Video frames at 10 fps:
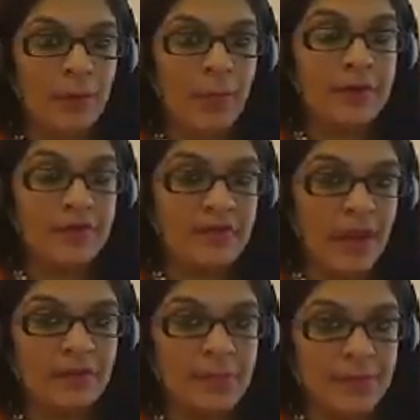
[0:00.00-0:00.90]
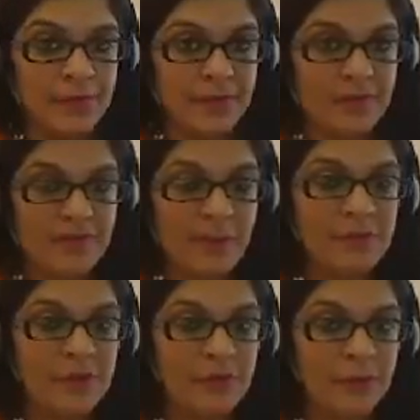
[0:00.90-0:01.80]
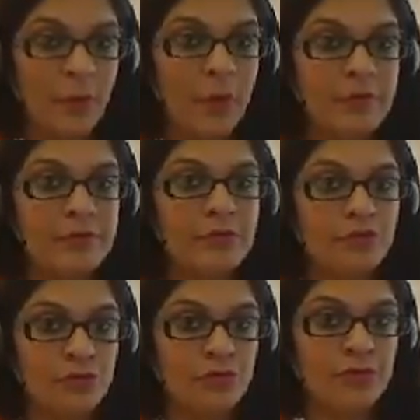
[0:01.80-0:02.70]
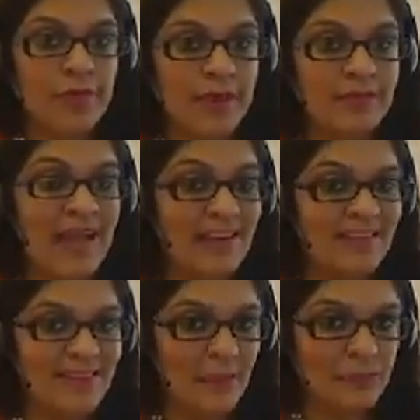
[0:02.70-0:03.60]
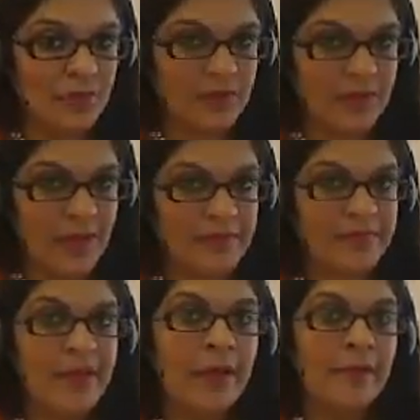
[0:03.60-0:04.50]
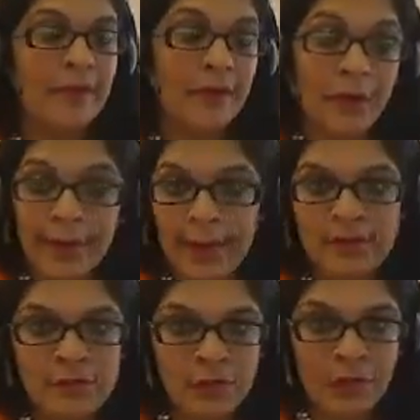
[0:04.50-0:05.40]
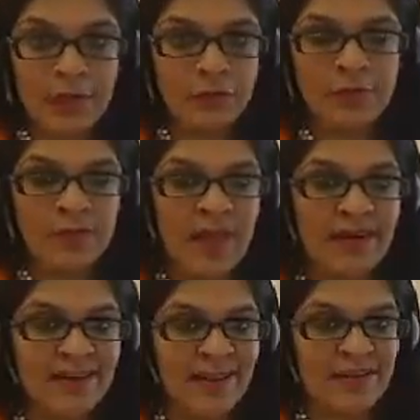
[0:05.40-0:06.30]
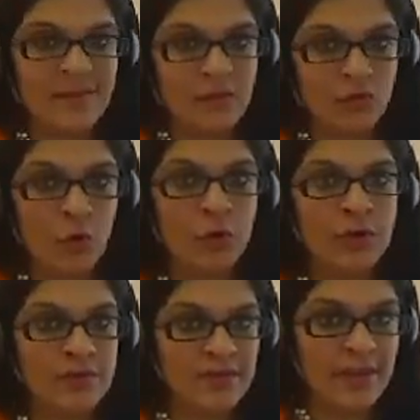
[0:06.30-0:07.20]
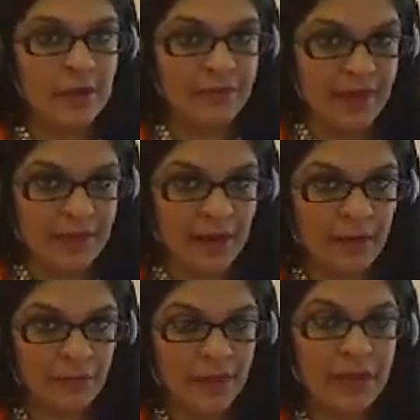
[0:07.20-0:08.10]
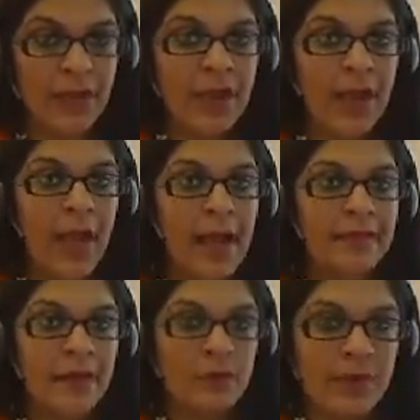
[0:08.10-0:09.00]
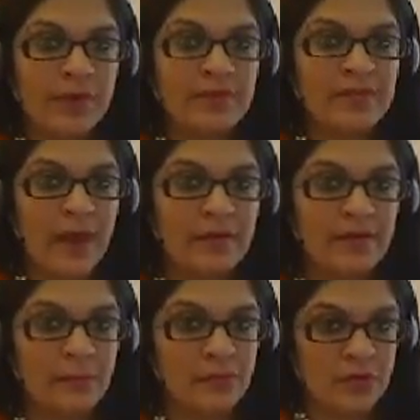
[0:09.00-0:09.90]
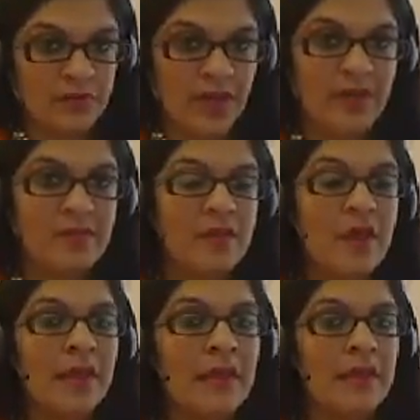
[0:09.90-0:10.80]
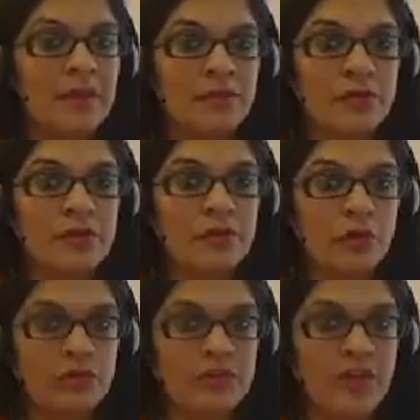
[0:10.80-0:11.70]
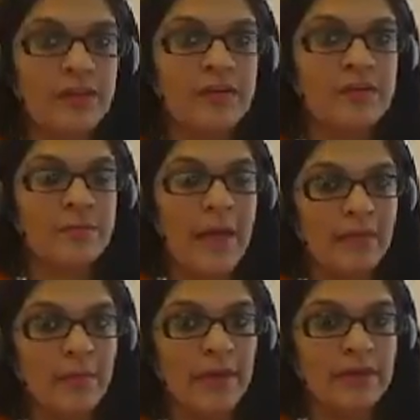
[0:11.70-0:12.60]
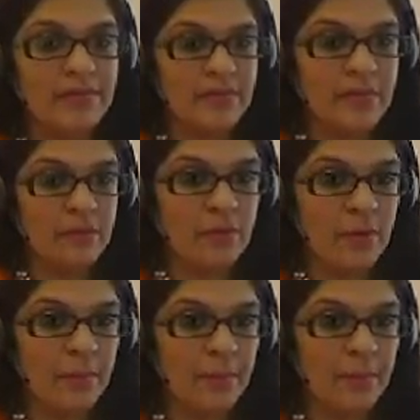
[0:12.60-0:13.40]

understanding of a particular subject, you could also choose to take SAT subject tests. There again, each of the SAT tests are scored on a scale of 800, and there are 20 SAT subject tests in history, social studies, mathematics, etc.